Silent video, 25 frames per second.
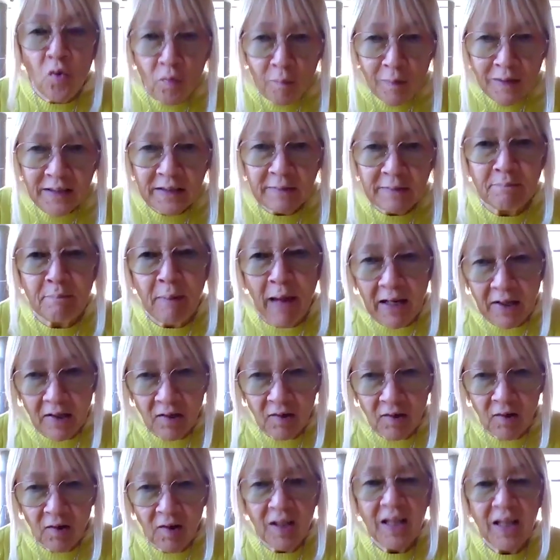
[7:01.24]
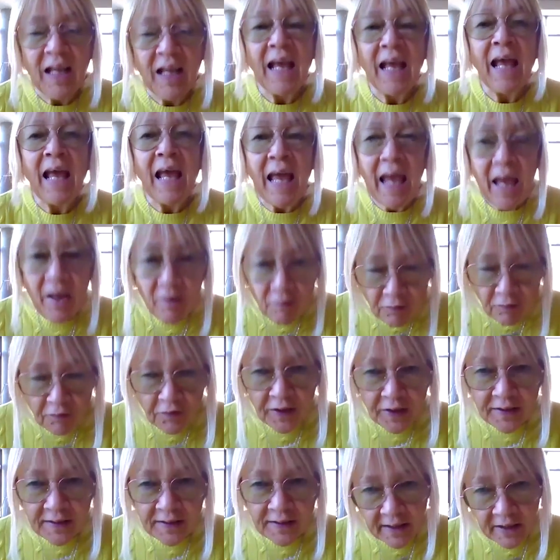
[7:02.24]
an enormous battle
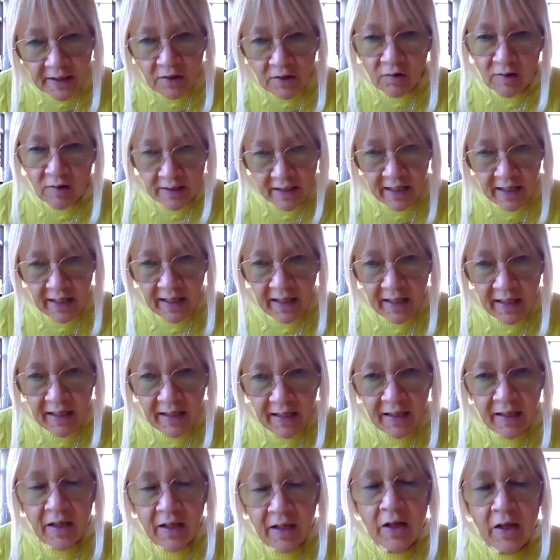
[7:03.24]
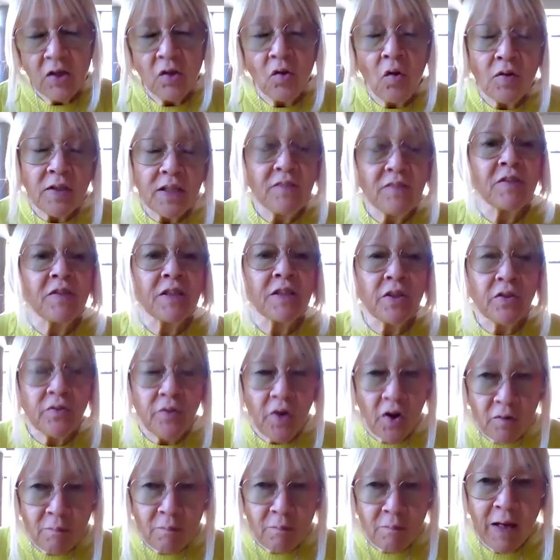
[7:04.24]
every single day, not even to
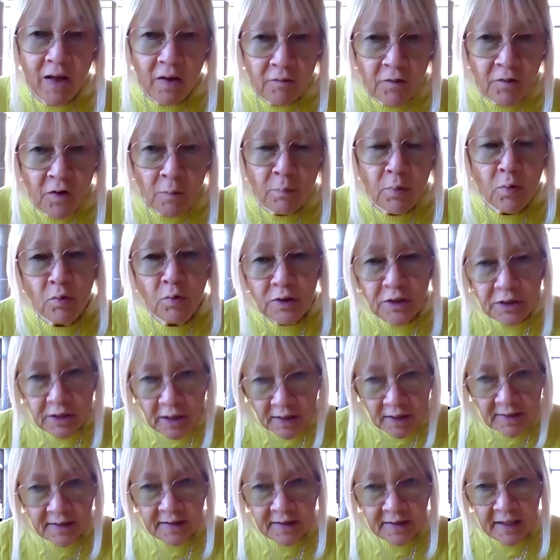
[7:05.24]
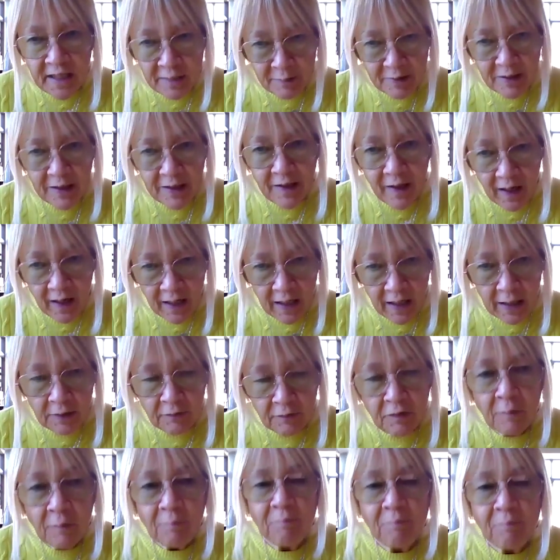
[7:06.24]
grow Make Love Not Porn, just to keep it
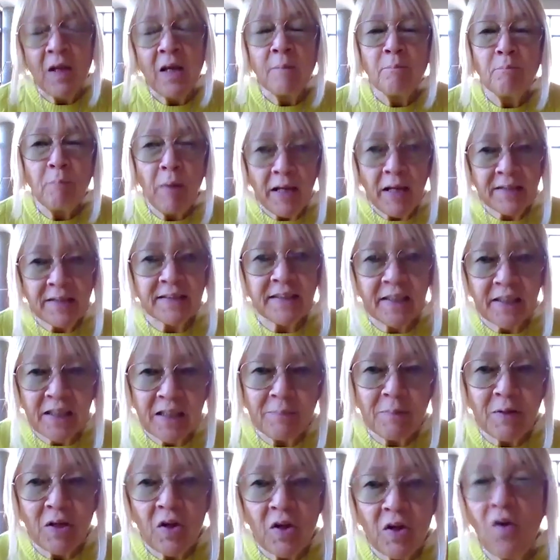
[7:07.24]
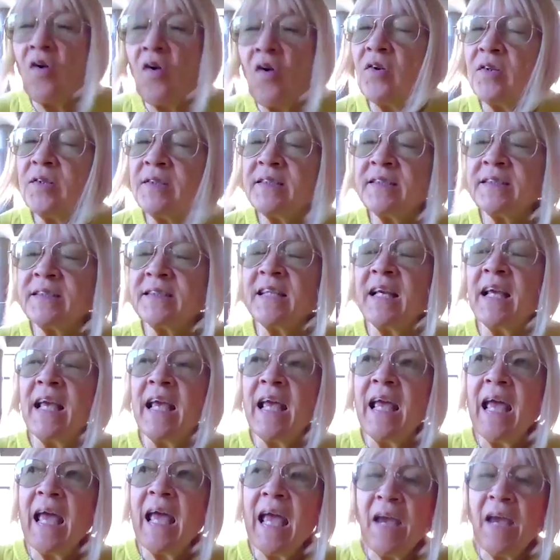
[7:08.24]
alive. Basically because
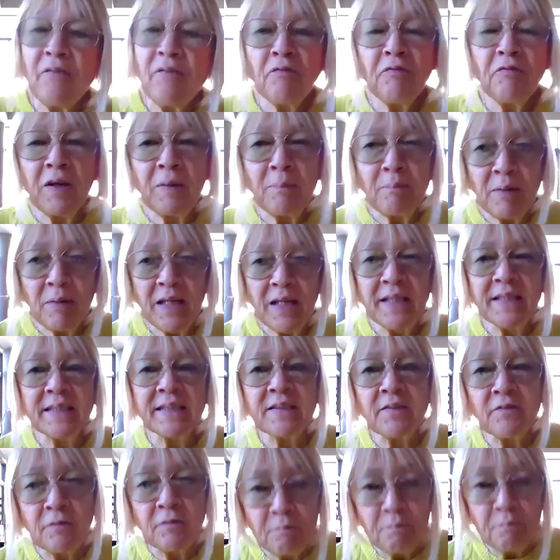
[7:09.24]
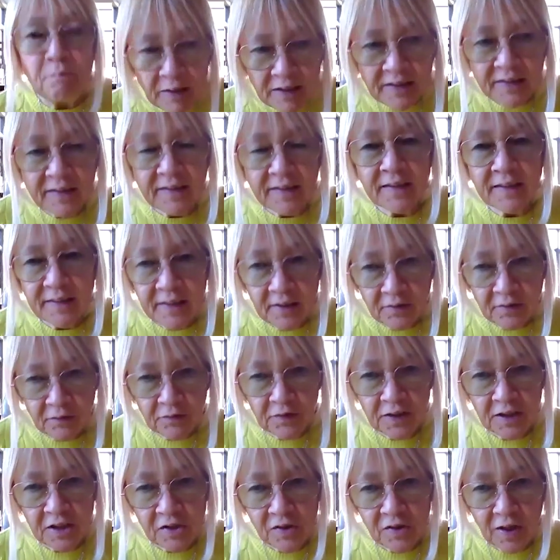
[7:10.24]
every piece of business
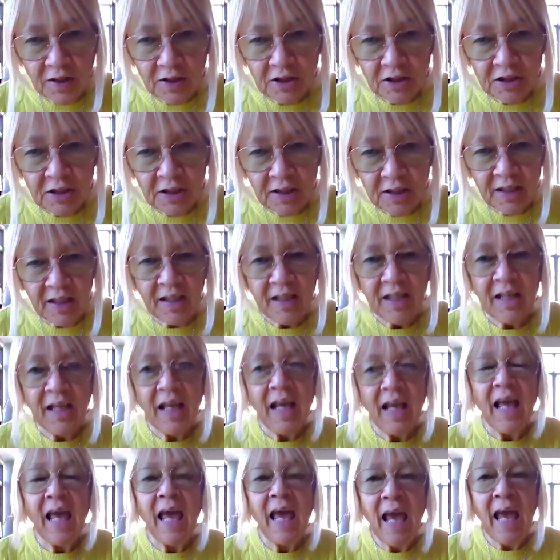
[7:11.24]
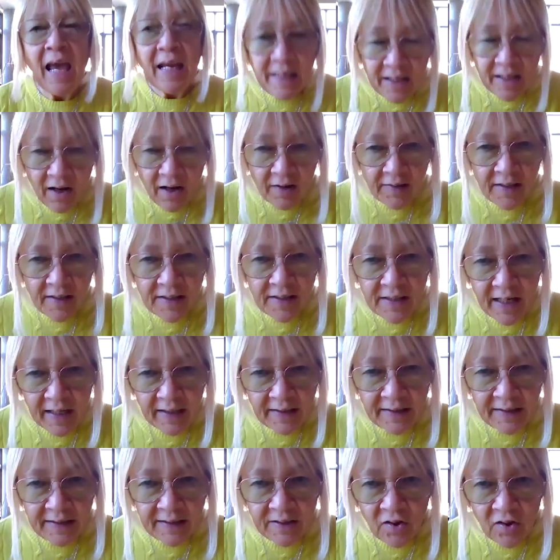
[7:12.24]
infrastructure any other
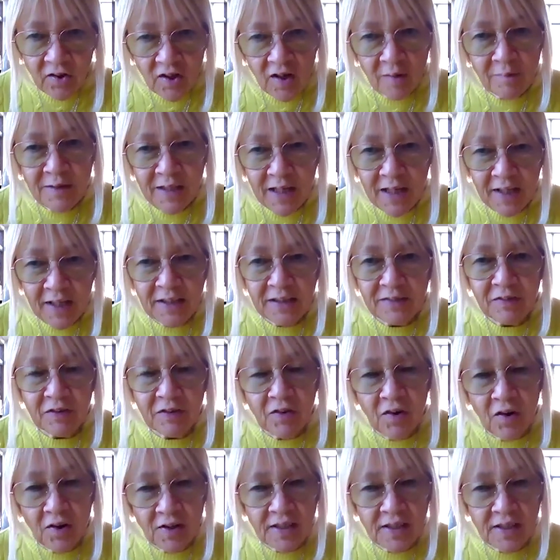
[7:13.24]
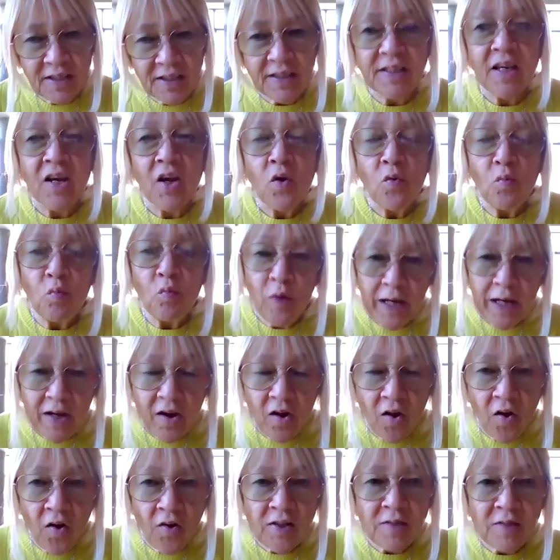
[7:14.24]
tech startup takes for granted,
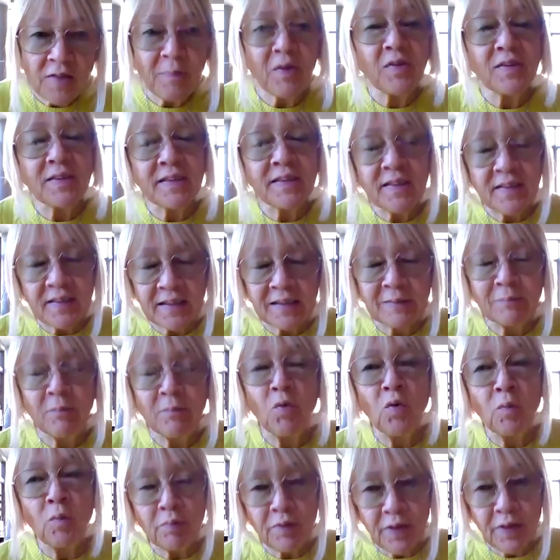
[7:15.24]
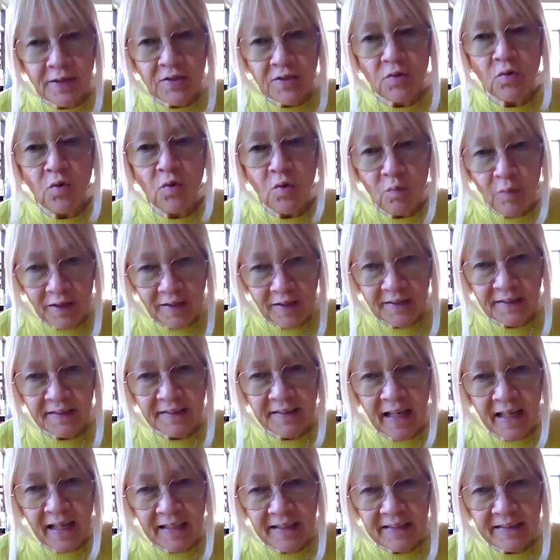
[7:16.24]
we can't, because the small print
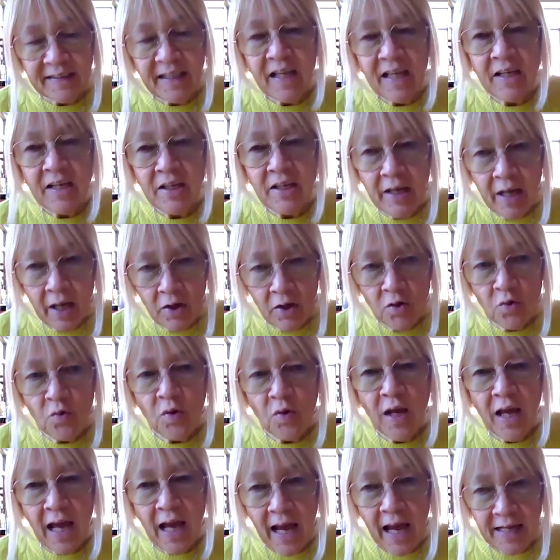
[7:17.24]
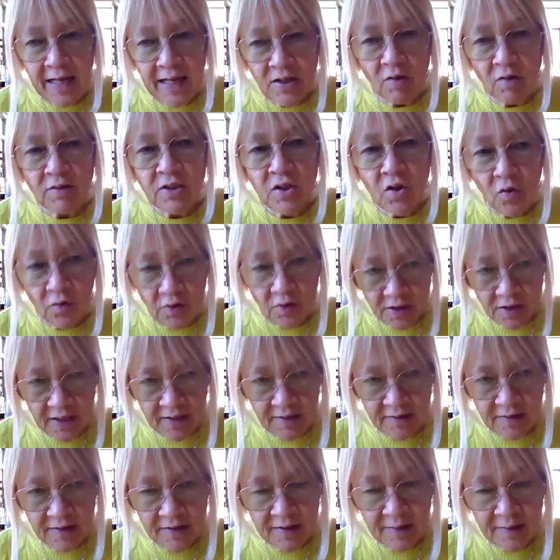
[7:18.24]
always says no adult
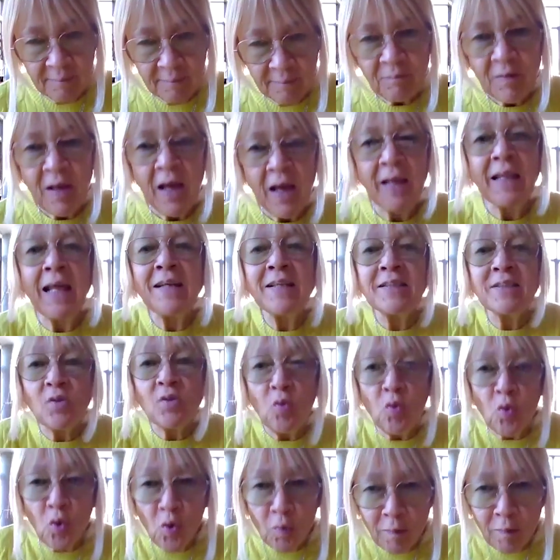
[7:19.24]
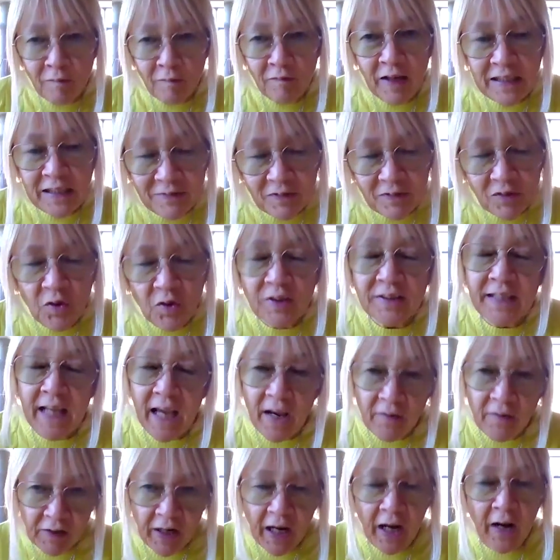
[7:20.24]
content. And that is all pervasive
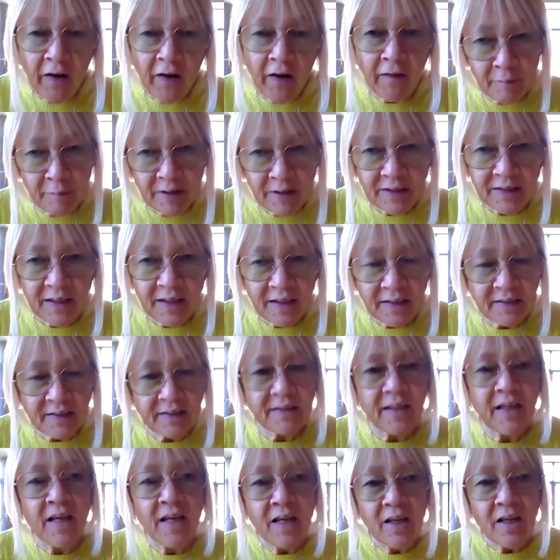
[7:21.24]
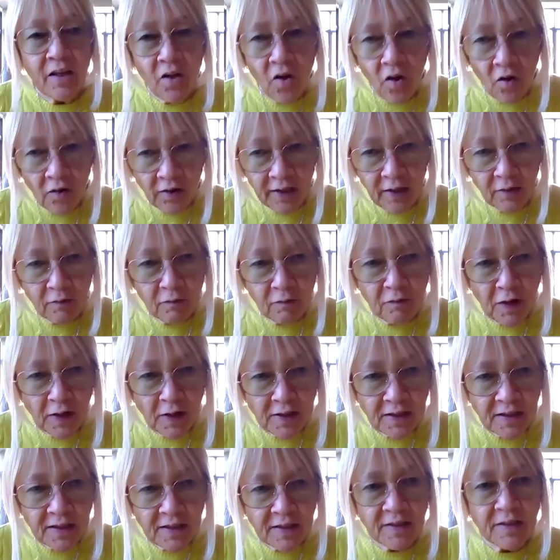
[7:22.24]
across every area of the business. Can't get
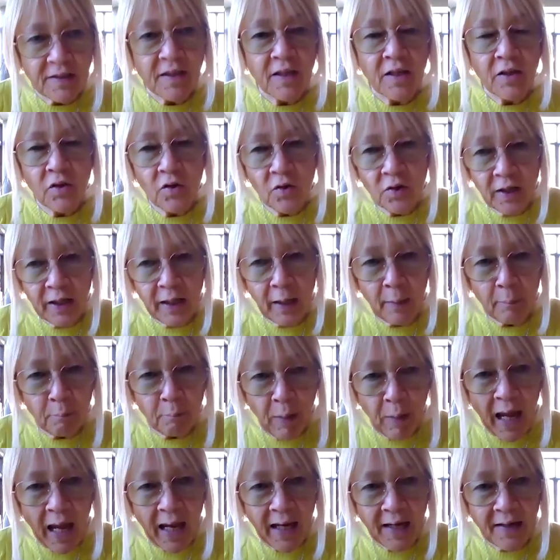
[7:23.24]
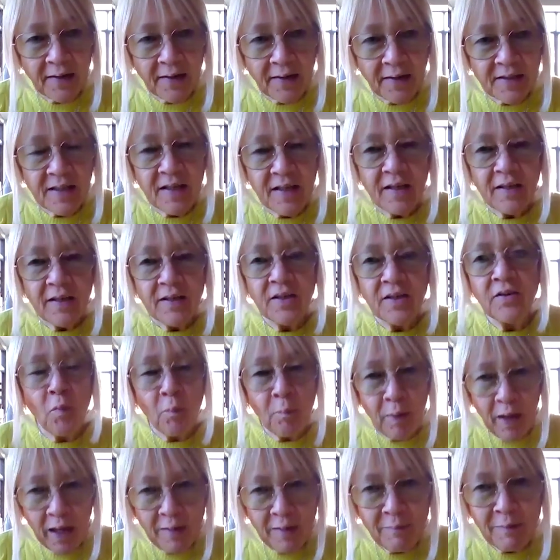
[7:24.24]
funded, couldn't get banked,
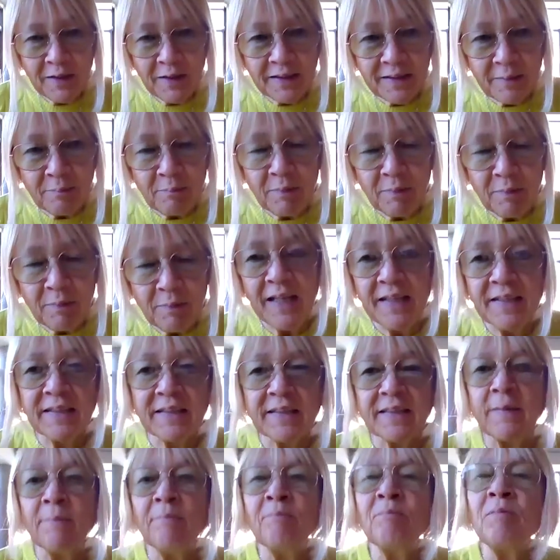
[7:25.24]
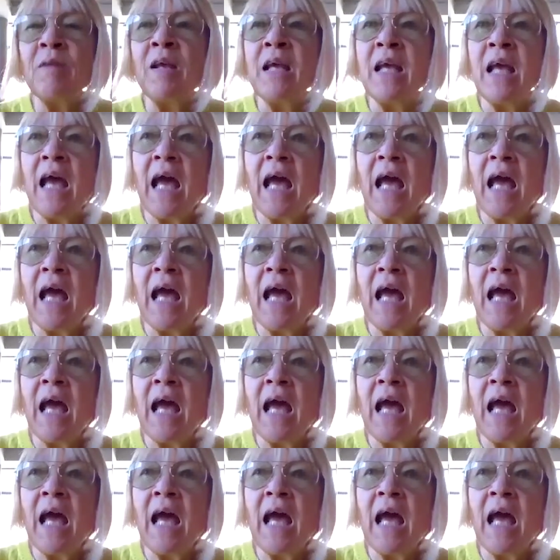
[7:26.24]
can't put payments in place.